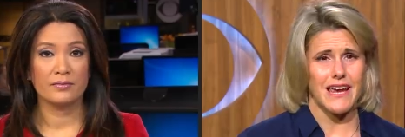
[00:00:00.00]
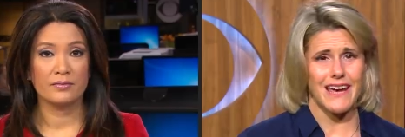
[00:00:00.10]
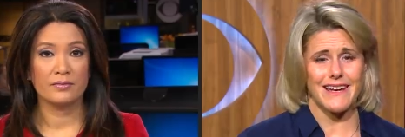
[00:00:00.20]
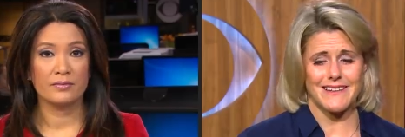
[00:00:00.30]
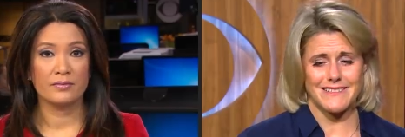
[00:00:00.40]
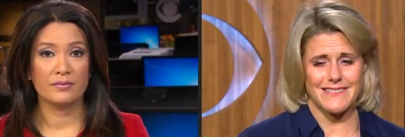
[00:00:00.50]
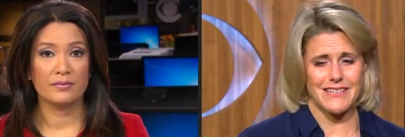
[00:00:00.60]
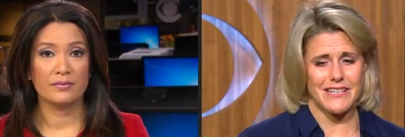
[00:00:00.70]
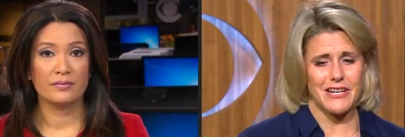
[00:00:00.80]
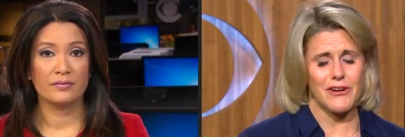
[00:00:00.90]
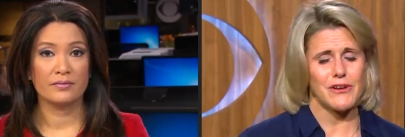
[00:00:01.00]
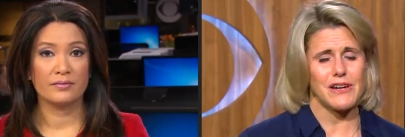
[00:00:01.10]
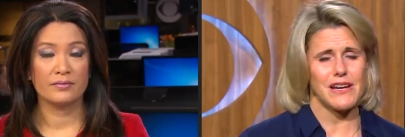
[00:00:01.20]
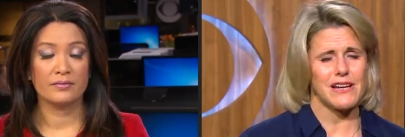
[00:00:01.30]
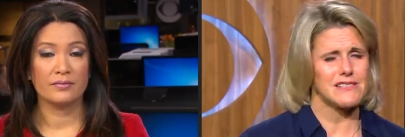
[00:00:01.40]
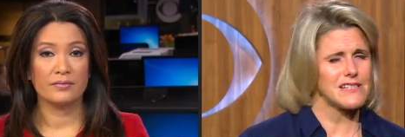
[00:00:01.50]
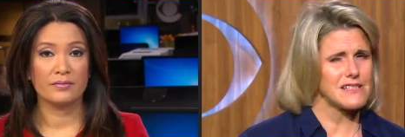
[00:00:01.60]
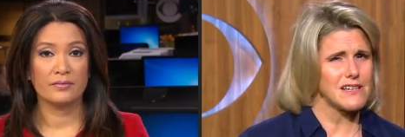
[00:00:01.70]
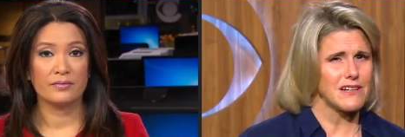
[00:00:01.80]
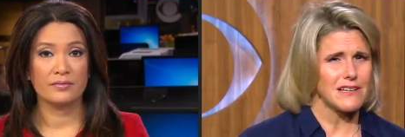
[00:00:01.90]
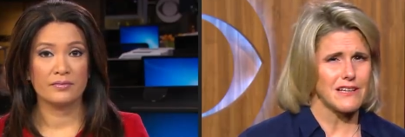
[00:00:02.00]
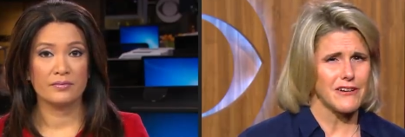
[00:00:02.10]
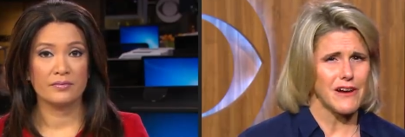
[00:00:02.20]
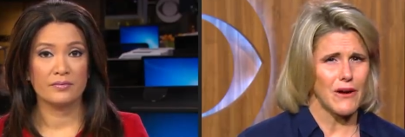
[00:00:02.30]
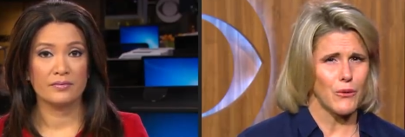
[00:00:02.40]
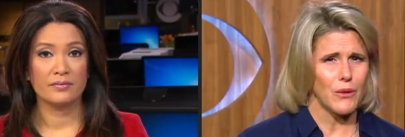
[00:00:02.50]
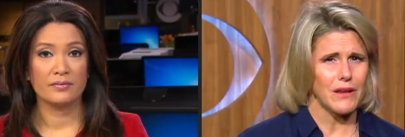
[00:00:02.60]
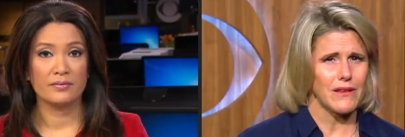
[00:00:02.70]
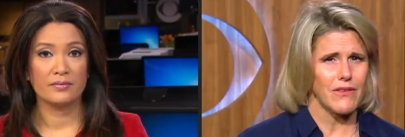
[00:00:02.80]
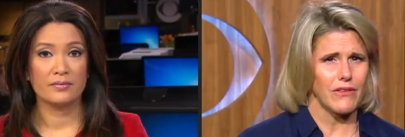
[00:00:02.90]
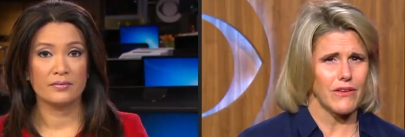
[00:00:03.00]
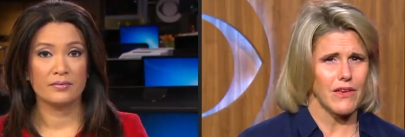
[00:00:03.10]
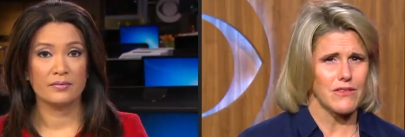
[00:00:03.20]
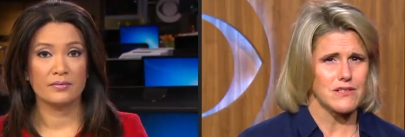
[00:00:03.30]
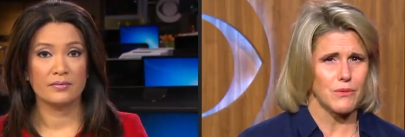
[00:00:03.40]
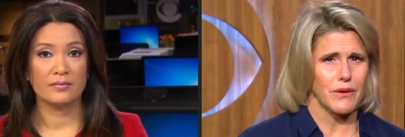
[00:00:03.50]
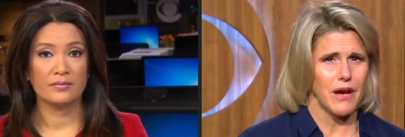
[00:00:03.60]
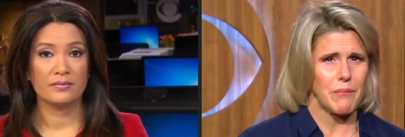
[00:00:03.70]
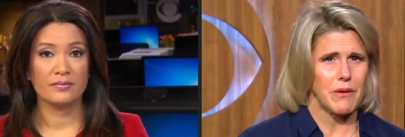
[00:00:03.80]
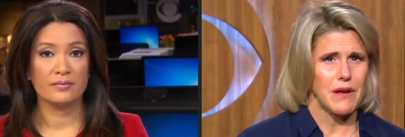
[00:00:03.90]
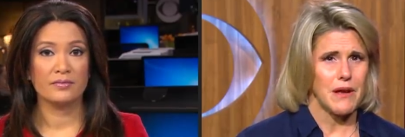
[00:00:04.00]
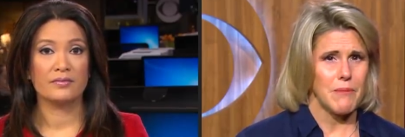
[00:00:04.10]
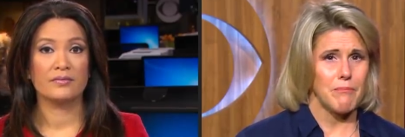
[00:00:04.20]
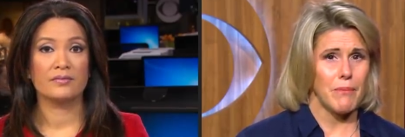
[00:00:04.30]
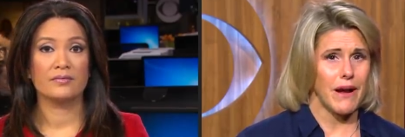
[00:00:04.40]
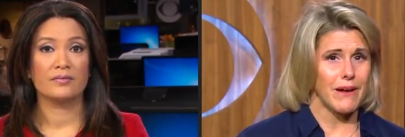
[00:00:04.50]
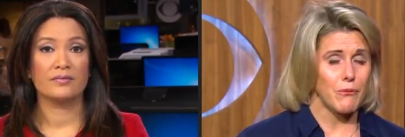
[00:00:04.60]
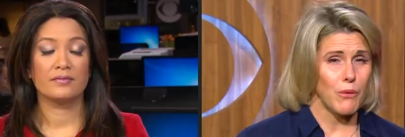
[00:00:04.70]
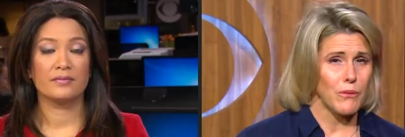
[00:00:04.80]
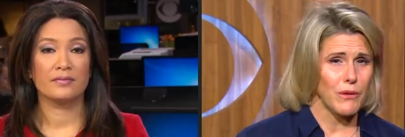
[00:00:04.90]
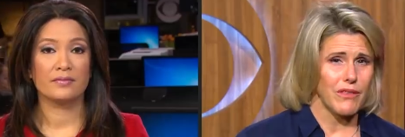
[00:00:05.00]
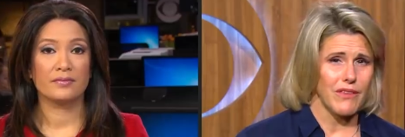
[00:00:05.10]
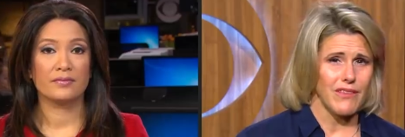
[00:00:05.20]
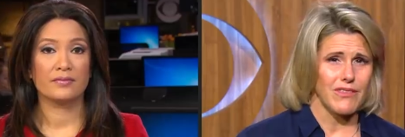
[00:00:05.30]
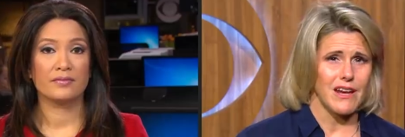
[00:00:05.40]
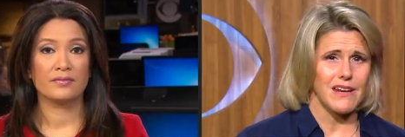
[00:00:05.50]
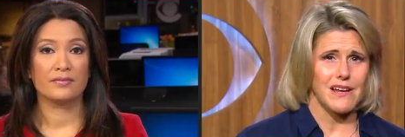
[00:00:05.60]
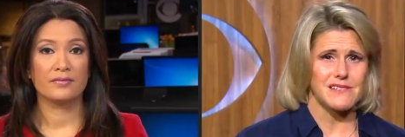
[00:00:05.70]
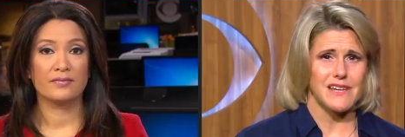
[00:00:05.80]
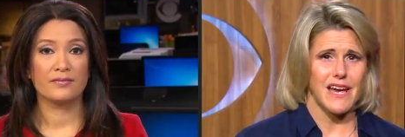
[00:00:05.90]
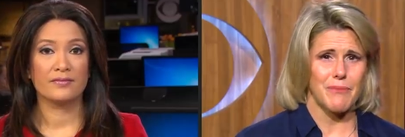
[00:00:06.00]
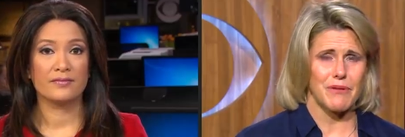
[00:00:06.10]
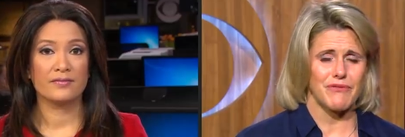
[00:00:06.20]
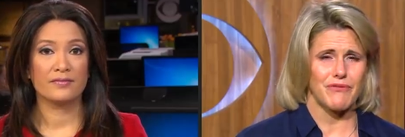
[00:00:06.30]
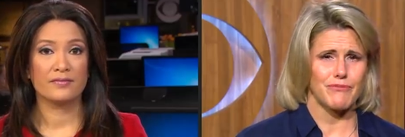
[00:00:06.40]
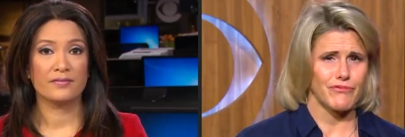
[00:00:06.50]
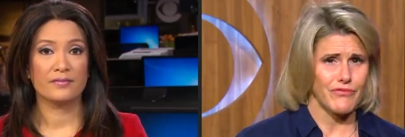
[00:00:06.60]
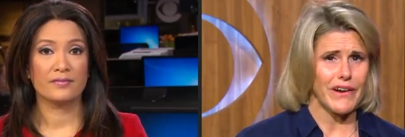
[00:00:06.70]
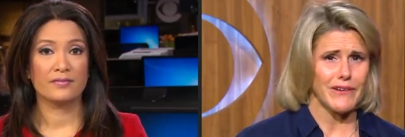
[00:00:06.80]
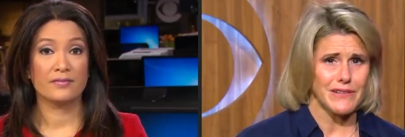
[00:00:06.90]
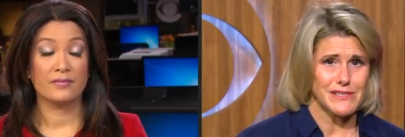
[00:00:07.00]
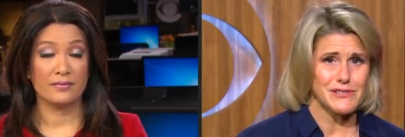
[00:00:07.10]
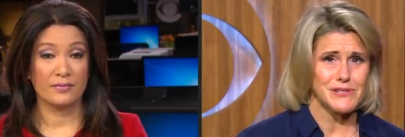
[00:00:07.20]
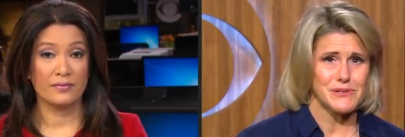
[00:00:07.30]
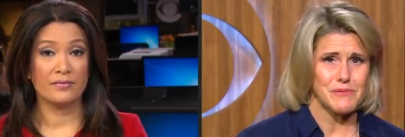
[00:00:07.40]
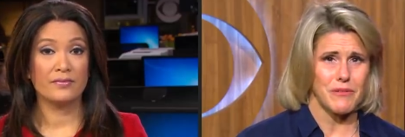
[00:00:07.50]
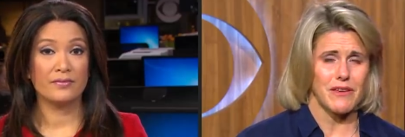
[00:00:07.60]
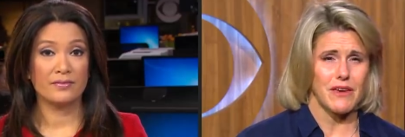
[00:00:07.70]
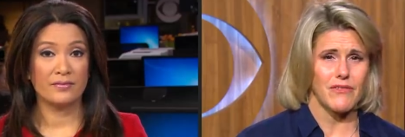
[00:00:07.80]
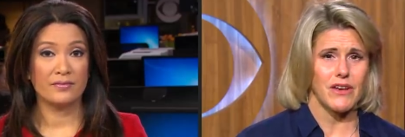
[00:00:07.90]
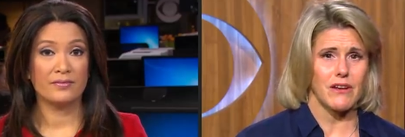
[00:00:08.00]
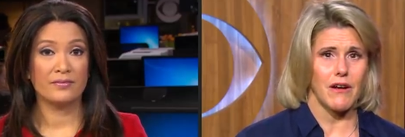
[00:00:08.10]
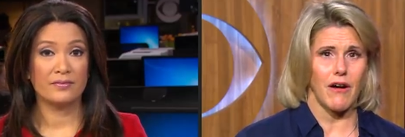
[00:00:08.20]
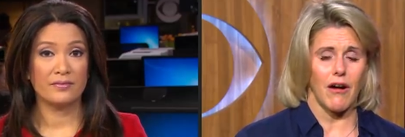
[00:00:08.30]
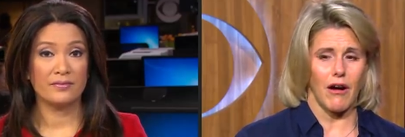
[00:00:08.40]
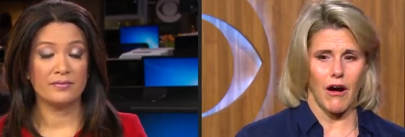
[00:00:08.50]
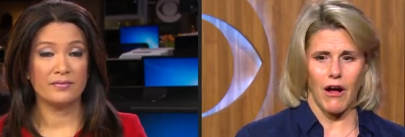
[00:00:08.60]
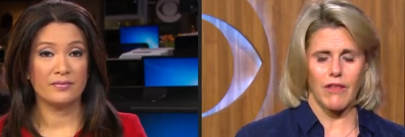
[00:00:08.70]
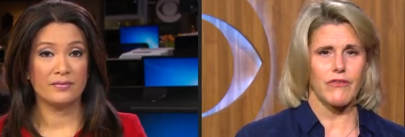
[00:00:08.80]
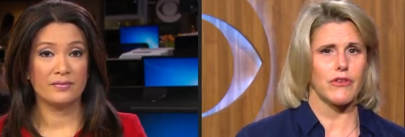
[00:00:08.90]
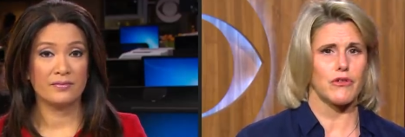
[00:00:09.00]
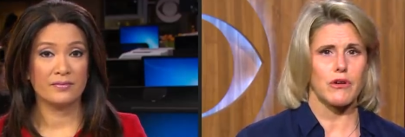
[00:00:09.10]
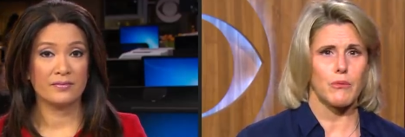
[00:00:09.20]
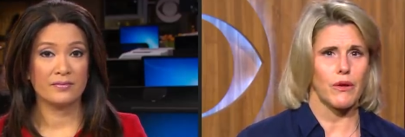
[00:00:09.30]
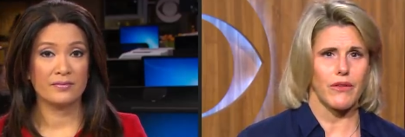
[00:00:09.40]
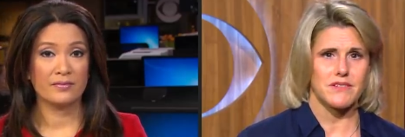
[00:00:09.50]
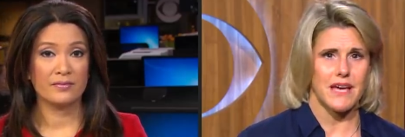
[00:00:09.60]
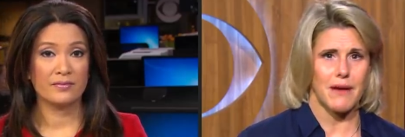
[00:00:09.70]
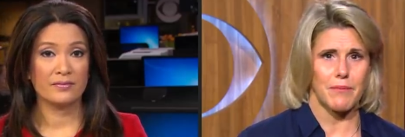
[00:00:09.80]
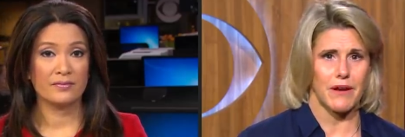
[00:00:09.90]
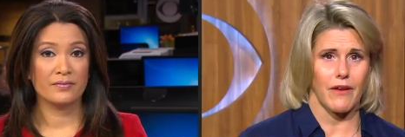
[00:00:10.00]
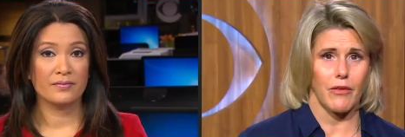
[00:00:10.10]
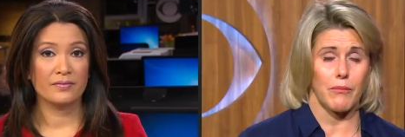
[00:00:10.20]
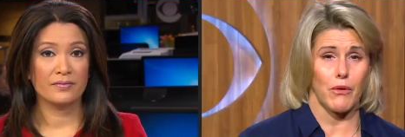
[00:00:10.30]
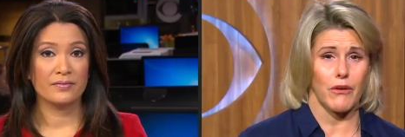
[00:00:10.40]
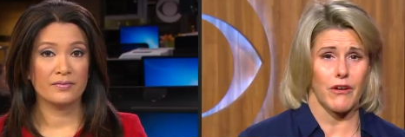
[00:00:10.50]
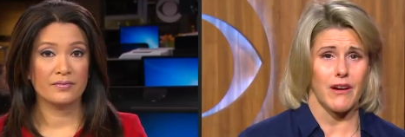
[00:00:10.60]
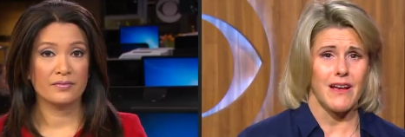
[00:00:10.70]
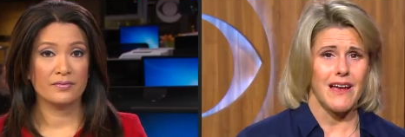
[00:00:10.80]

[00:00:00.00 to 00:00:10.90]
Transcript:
Speaker 1: and you know it's it's unclear how quickly they'll take this one up. But one would think that it needs to happen fairly soon, given all of the turmoil that's happening on the border